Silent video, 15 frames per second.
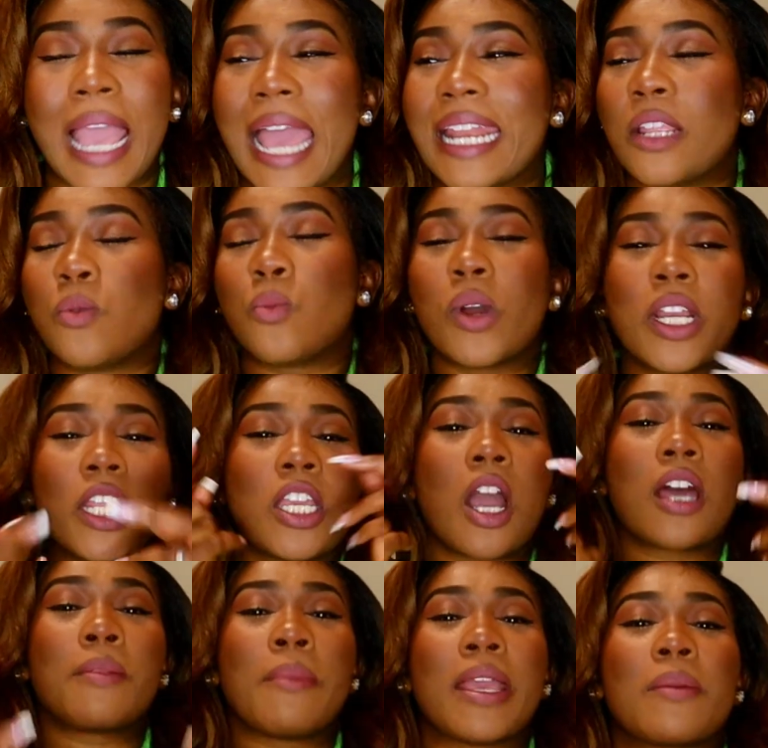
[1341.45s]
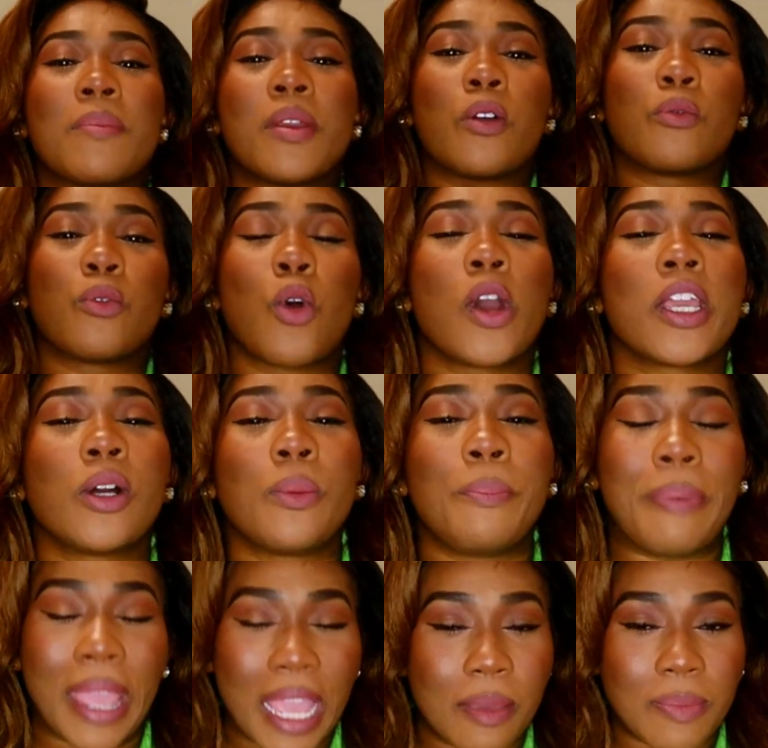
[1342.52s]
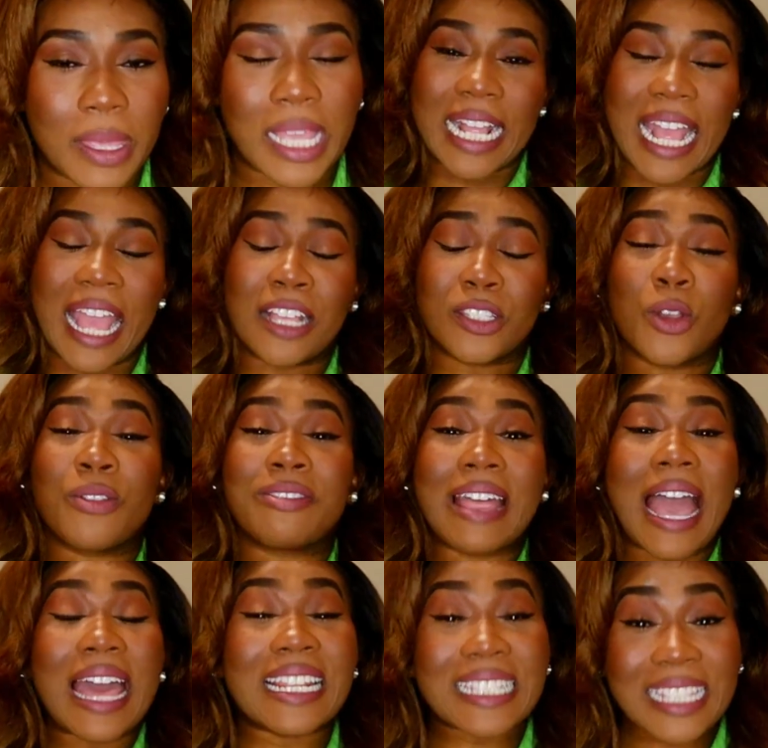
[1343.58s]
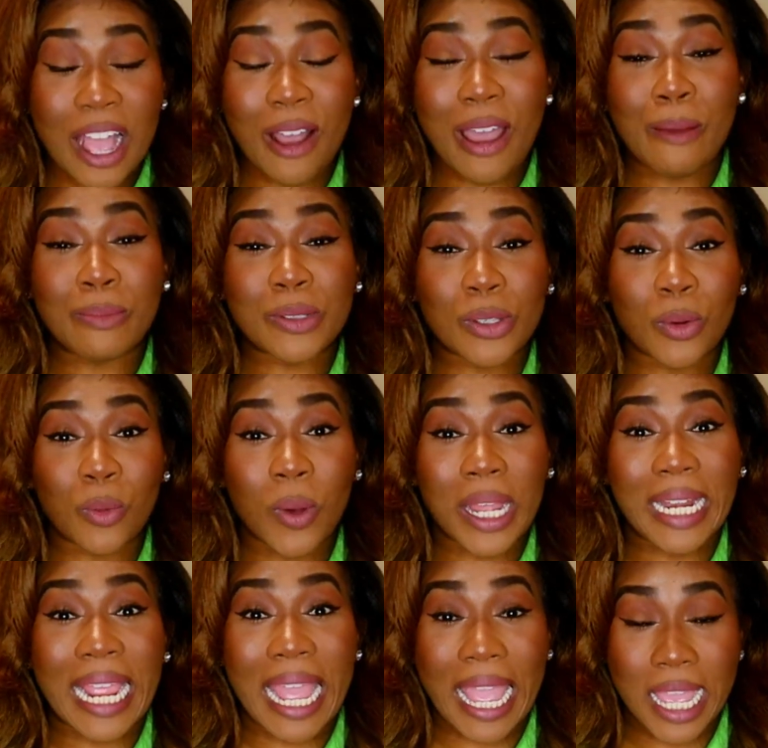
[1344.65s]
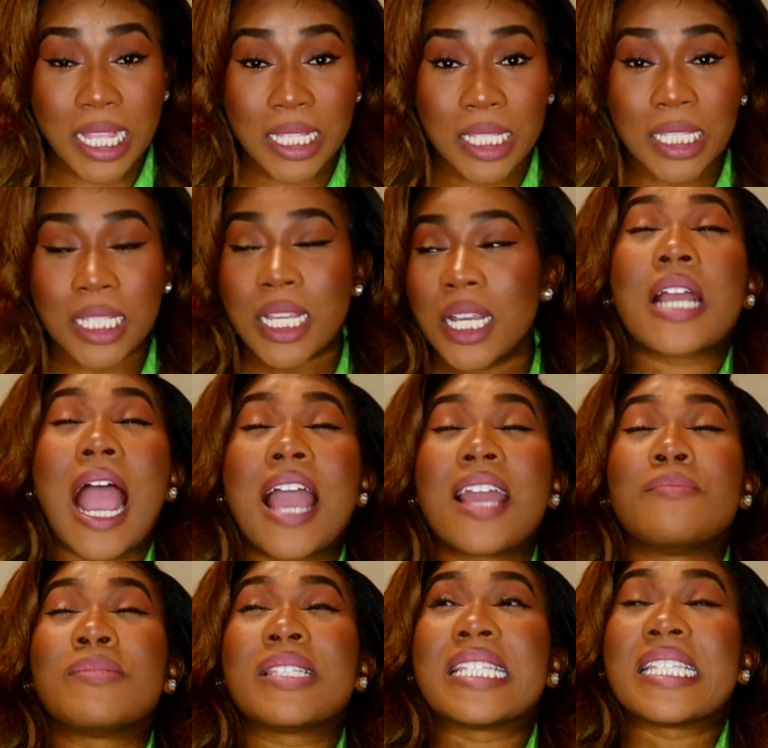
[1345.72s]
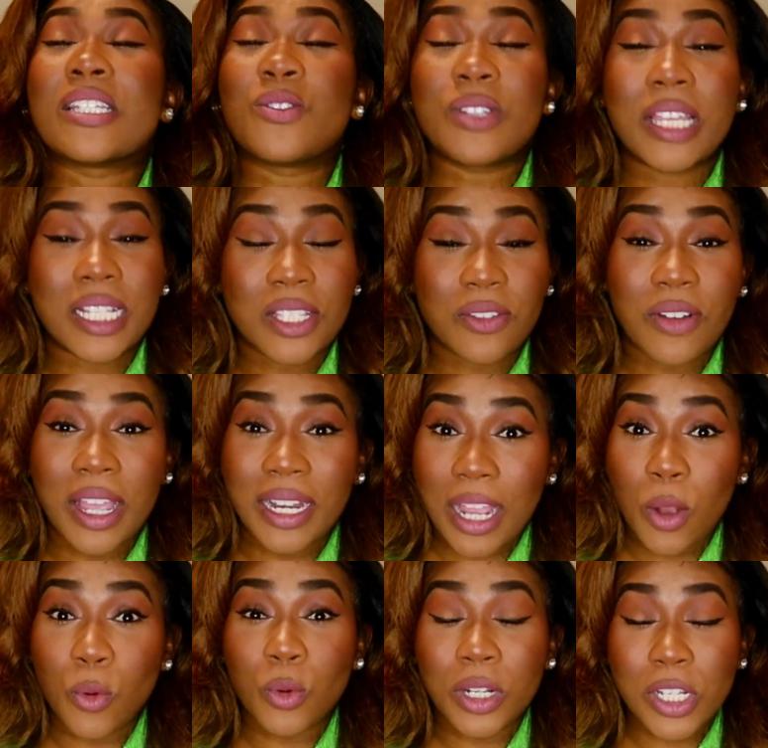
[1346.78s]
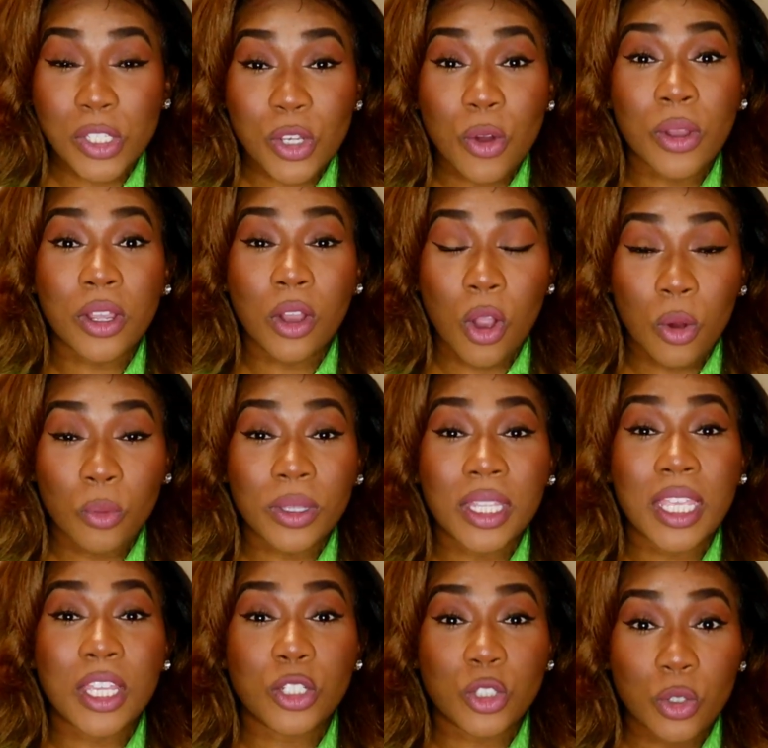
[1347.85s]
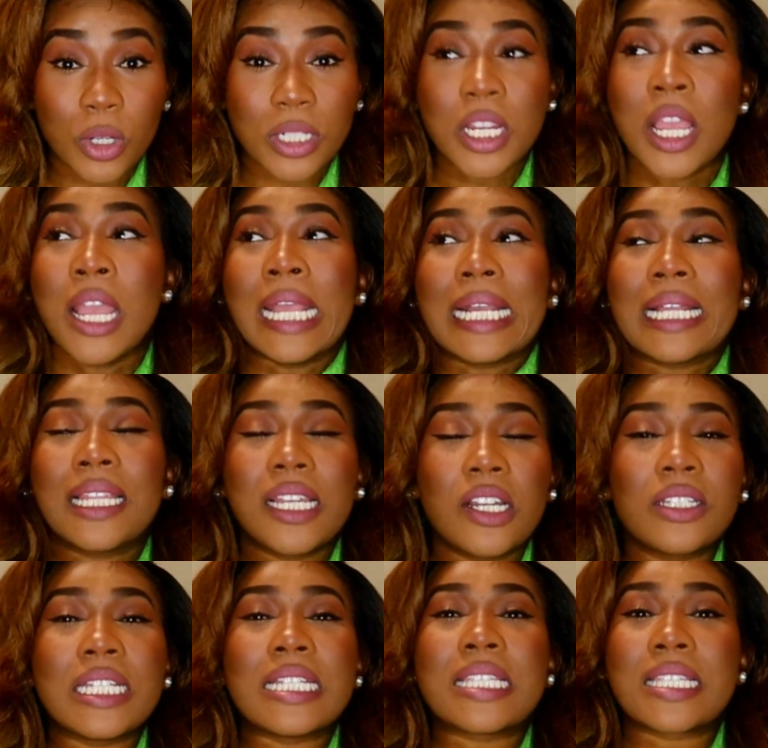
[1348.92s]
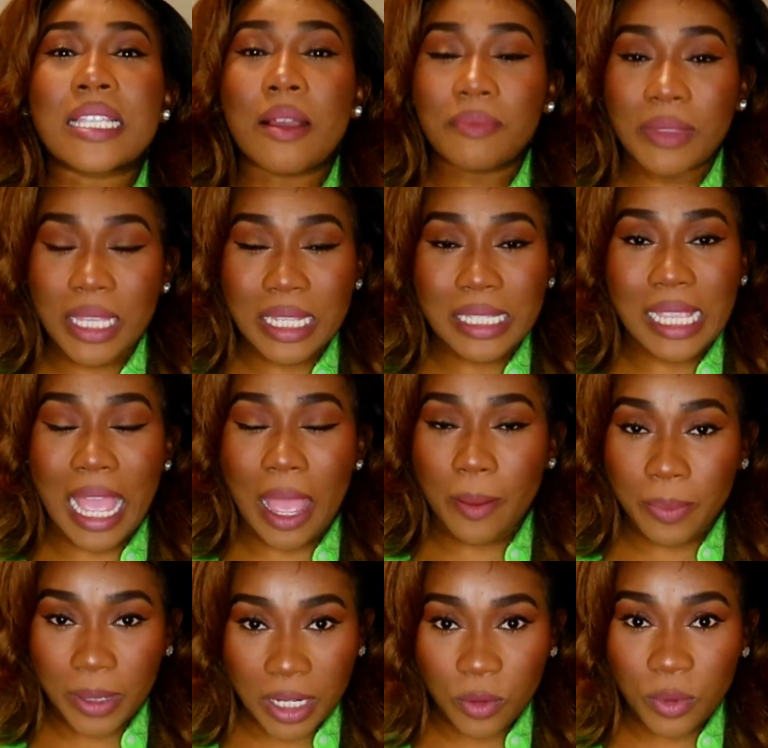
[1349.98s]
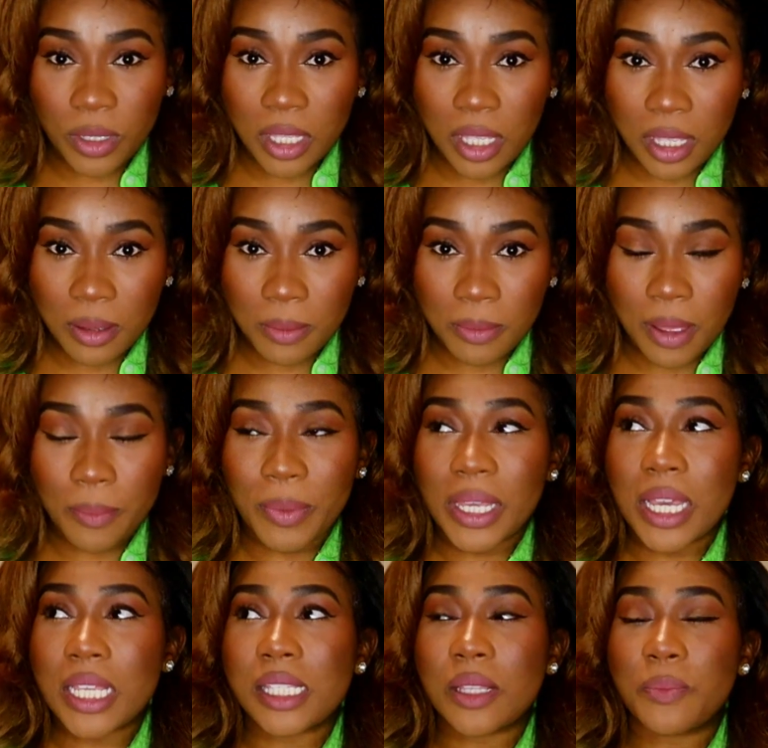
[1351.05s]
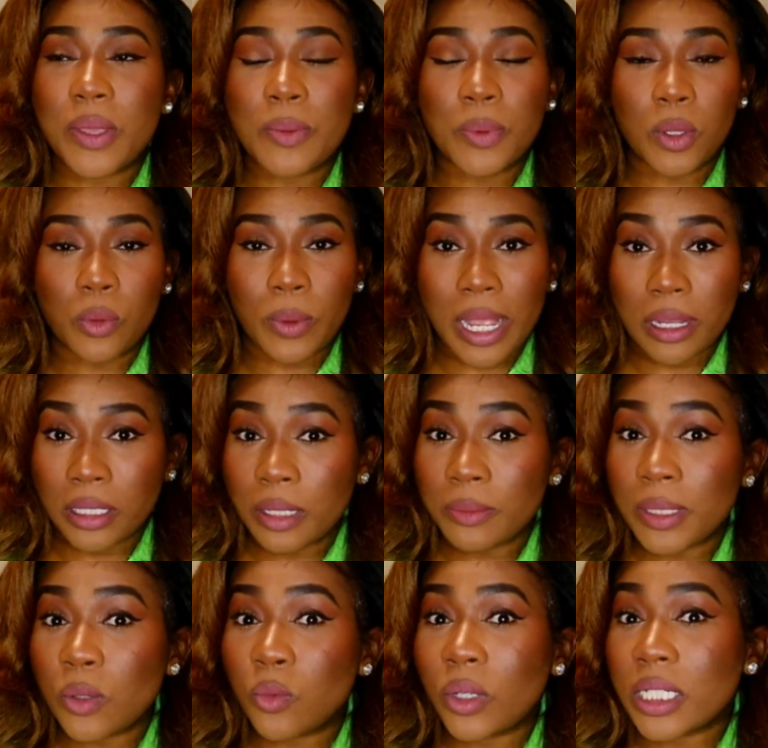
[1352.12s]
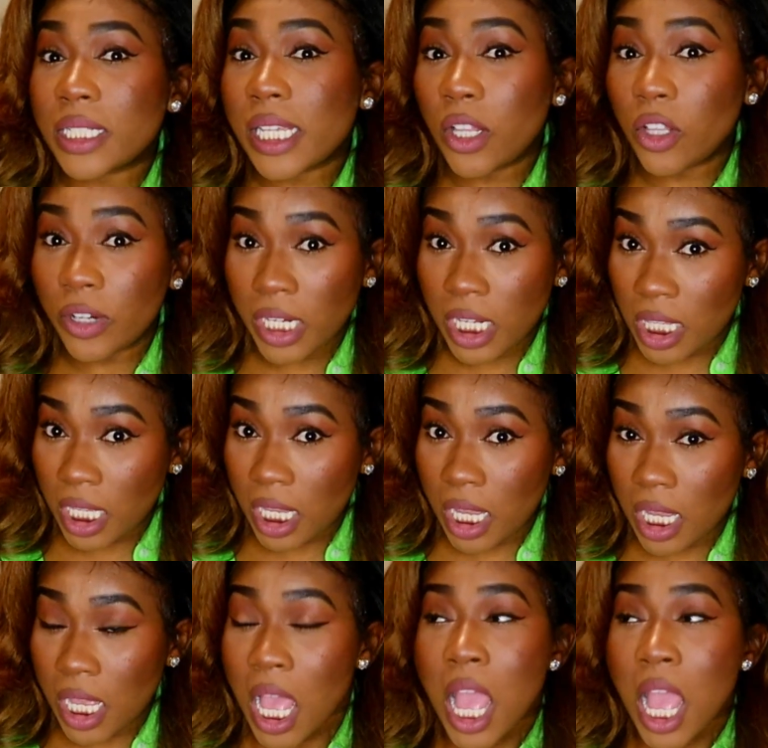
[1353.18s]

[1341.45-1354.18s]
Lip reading: I need one of y'all to make me a royal baby. And so that is how episode 1 ends. I am still yet to find out what is going on with King George. Clearly something is happening with him because the people around him didn't want to tell her anything.